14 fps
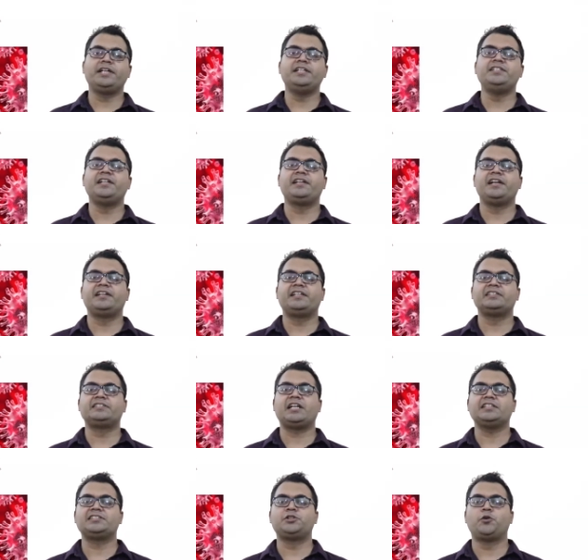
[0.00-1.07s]
declared the
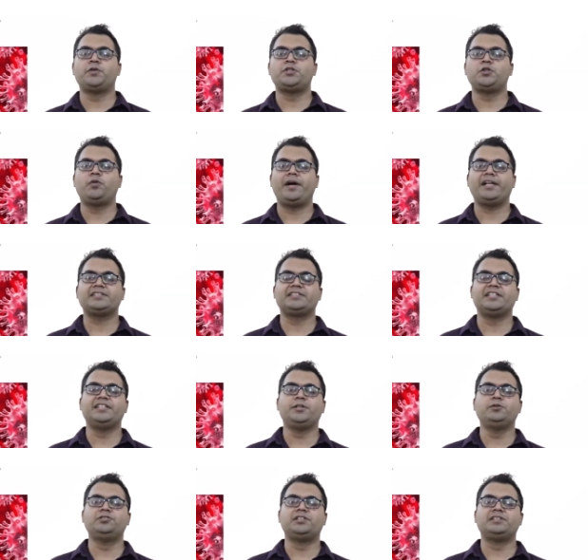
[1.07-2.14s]
SARS-CoV-2
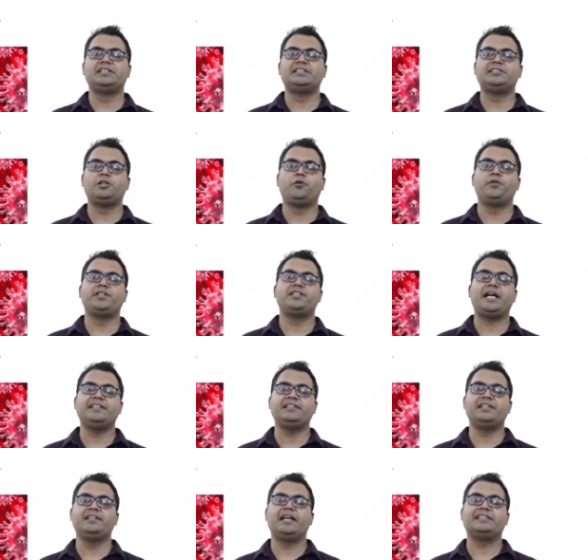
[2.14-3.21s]
virus-induced disease
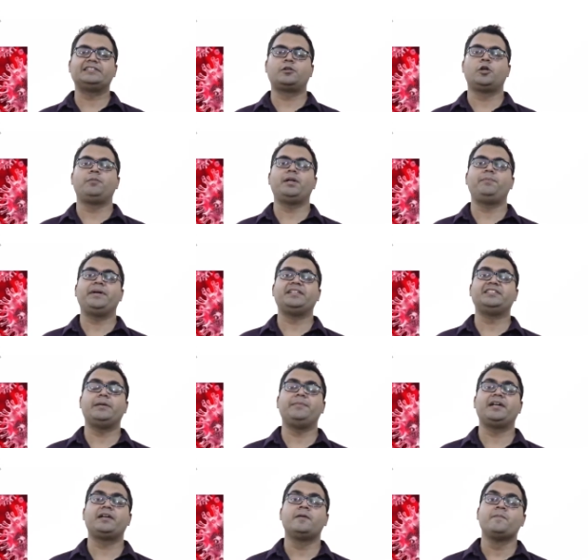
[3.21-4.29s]
COVID-19 as a global
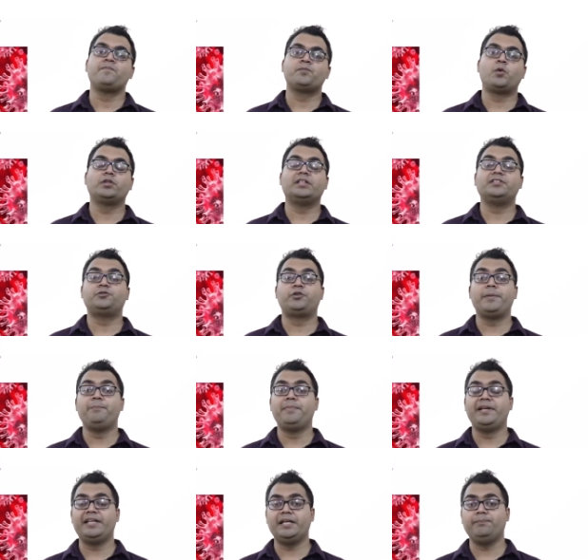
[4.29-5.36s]
pandemic. More than 3
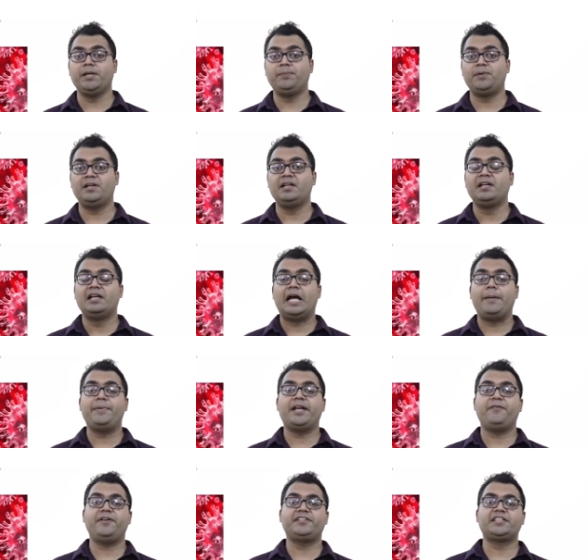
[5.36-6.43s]
million people have been
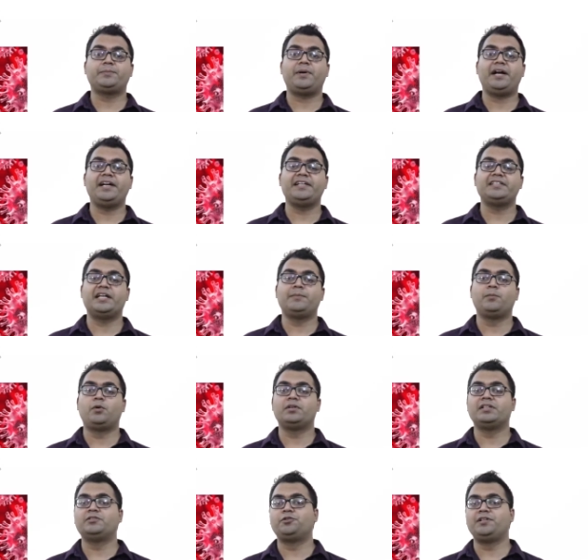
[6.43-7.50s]
affected by it and
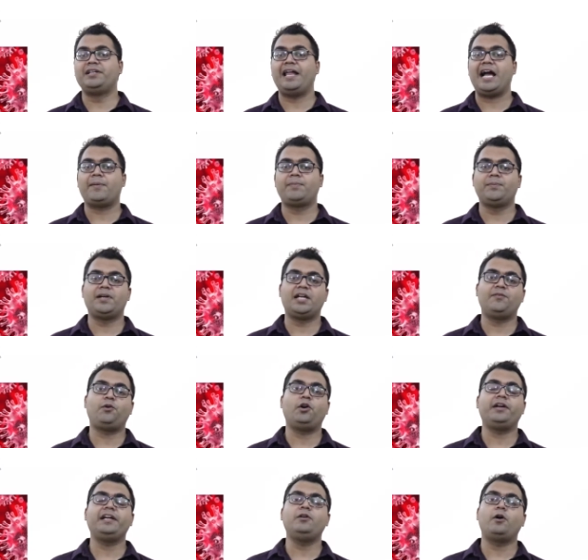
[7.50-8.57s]
more than 3 lakh people have
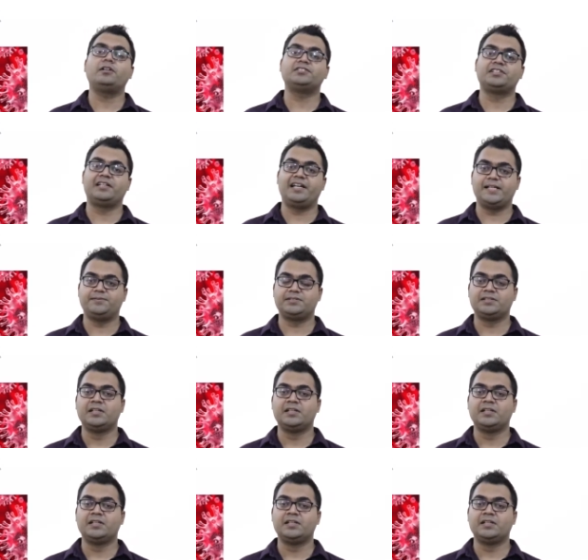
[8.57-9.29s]
already lost their lives.